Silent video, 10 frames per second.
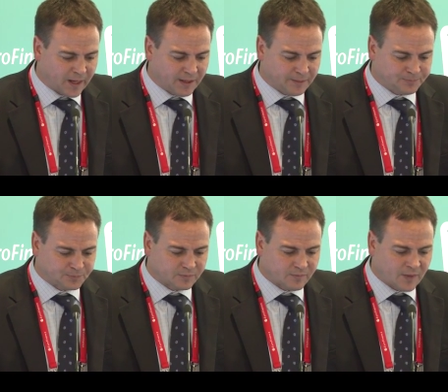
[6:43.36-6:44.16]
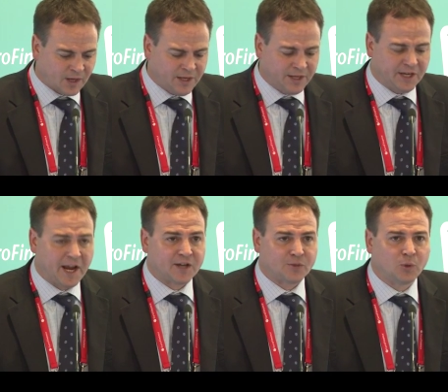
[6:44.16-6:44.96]
And then
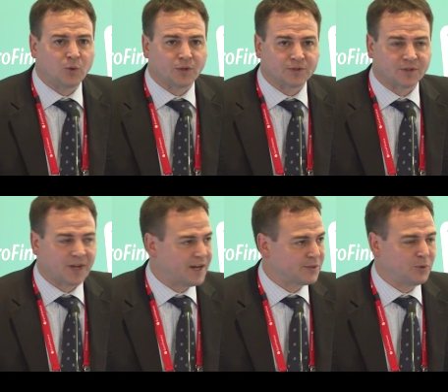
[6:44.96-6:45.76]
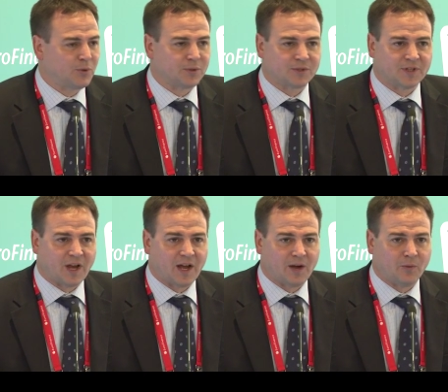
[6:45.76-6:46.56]
cash pools. Cash pools,
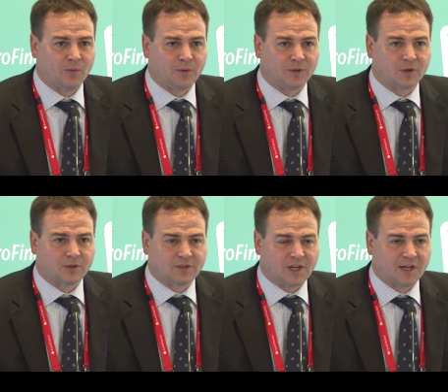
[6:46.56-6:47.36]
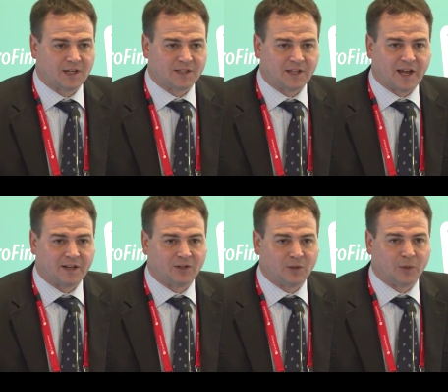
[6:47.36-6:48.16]
we'll dig into
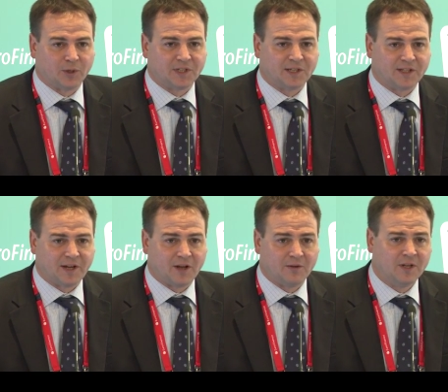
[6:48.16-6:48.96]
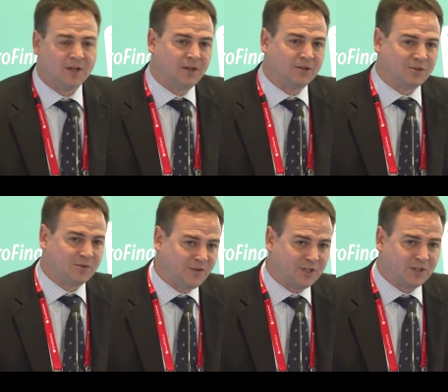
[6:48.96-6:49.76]
that in a little more detail.
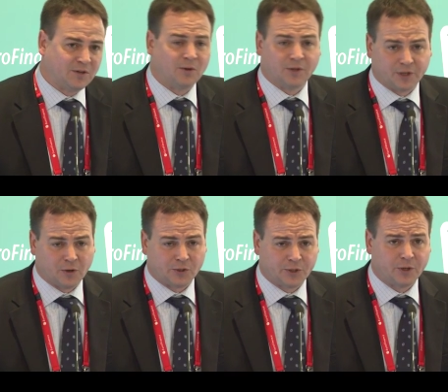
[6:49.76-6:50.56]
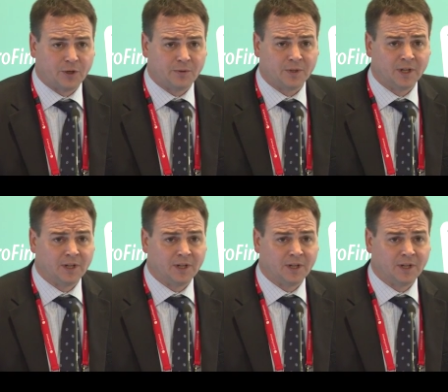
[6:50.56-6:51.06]
There's physical and notional.